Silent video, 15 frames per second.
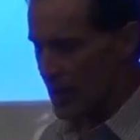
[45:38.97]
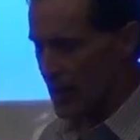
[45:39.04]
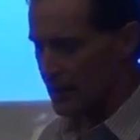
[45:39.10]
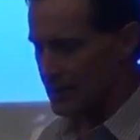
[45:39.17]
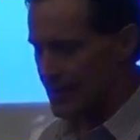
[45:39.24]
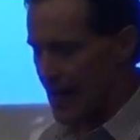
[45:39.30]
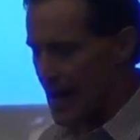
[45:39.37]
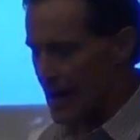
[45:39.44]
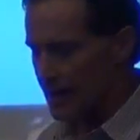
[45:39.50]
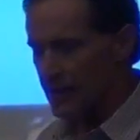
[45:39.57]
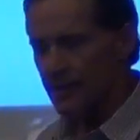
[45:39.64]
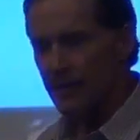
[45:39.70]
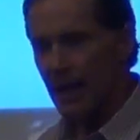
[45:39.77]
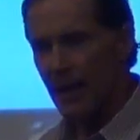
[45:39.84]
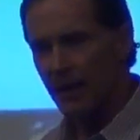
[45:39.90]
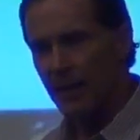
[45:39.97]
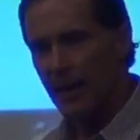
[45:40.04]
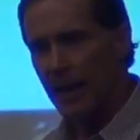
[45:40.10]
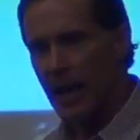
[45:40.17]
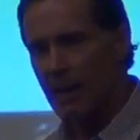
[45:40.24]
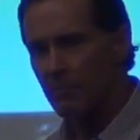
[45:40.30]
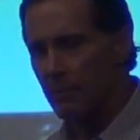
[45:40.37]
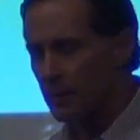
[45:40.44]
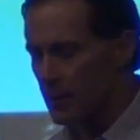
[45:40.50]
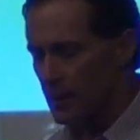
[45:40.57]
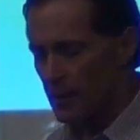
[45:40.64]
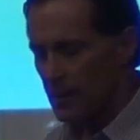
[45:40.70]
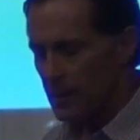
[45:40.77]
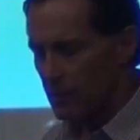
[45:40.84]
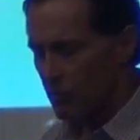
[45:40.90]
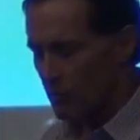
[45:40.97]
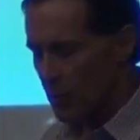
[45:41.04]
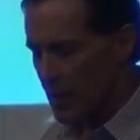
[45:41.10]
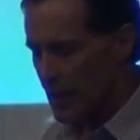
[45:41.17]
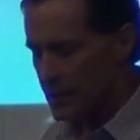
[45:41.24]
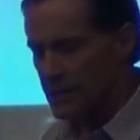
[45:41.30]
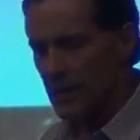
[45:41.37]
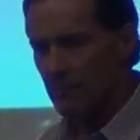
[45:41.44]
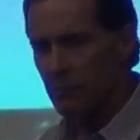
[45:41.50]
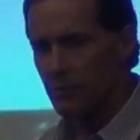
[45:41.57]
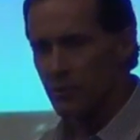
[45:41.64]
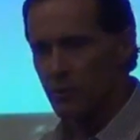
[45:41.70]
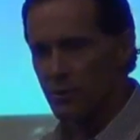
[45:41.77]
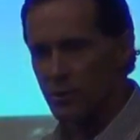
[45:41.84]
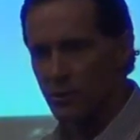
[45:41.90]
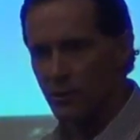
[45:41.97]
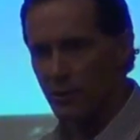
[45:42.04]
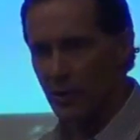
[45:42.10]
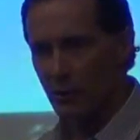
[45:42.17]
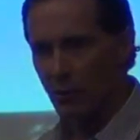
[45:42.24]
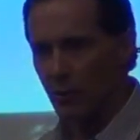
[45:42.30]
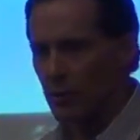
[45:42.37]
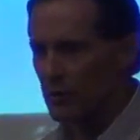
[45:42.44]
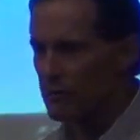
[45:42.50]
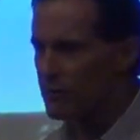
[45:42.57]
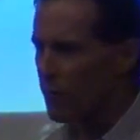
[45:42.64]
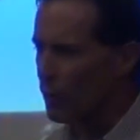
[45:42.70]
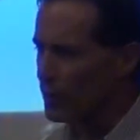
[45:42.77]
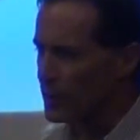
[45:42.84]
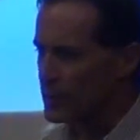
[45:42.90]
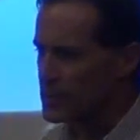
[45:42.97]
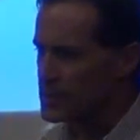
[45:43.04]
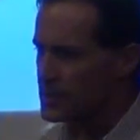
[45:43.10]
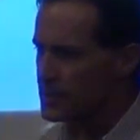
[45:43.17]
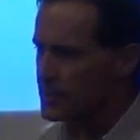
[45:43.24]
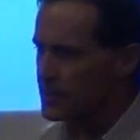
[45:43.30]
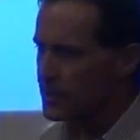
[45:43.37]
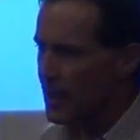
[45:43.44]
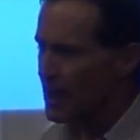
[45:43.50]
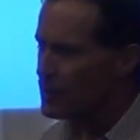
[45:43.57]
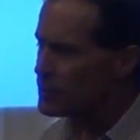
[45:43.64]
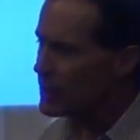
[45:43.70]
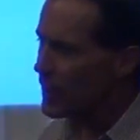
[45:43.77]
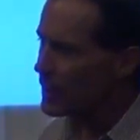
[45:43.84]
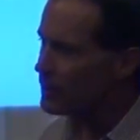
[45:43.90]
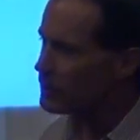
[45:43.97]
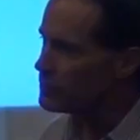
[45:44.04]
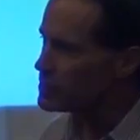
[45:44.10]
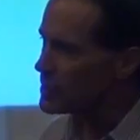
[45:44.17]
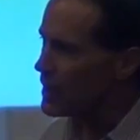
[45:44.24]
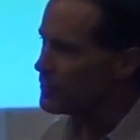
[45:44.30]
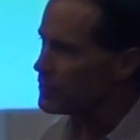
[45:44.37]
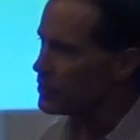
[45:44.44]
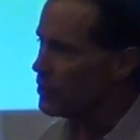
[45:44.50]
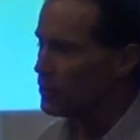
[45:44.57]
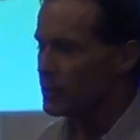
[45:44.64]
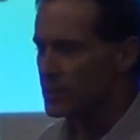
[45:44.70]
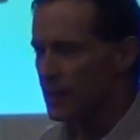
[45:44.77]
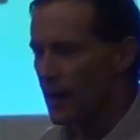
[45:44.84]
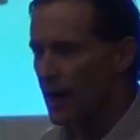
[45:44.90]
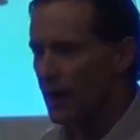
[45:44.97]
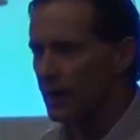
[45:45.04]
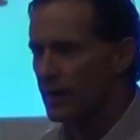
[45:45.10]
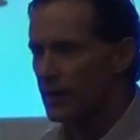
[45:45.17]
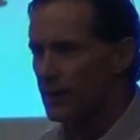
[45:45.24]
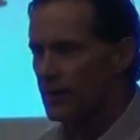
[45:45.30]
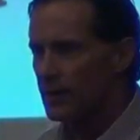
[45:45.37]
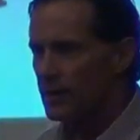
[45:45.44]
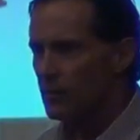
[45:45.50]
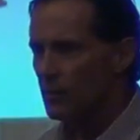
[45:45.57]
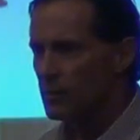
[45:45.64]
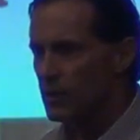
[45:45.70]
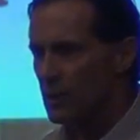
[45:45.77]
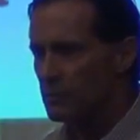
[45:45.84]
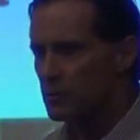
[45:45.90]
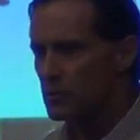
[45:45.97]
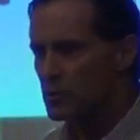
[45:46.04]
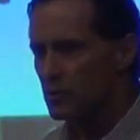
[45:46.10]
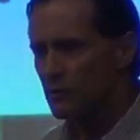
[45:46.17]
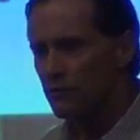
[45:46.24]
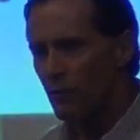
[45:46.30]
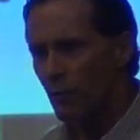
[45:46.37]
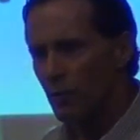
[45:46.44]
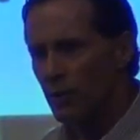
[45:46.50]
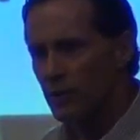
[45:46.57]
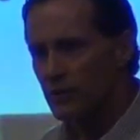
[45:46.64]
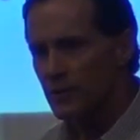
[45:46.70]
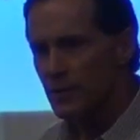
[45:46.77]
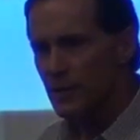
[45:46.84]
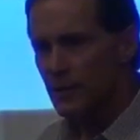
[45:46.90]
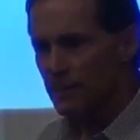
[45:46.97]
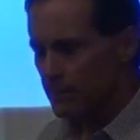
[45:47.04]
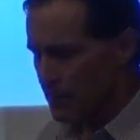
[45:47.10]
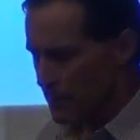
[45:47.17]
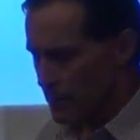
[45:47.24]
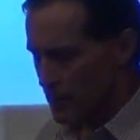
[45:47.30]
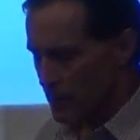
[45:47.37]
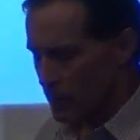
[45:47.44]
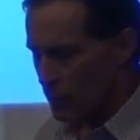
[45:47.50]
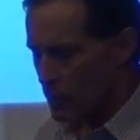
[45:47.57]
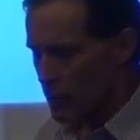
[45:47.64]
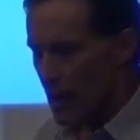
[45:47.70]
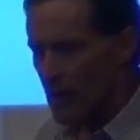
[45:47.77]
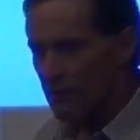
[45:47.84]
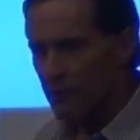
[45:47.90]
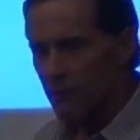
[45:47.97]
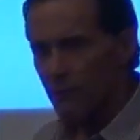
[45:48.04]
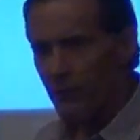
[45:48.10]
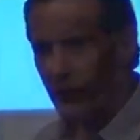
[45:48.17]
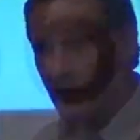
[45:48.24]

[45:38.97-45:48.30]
cattle died. How did that happen? When we had temperatures that were in the 40s. How do cattle from South Dakota die with temperatures in the 40s? When you have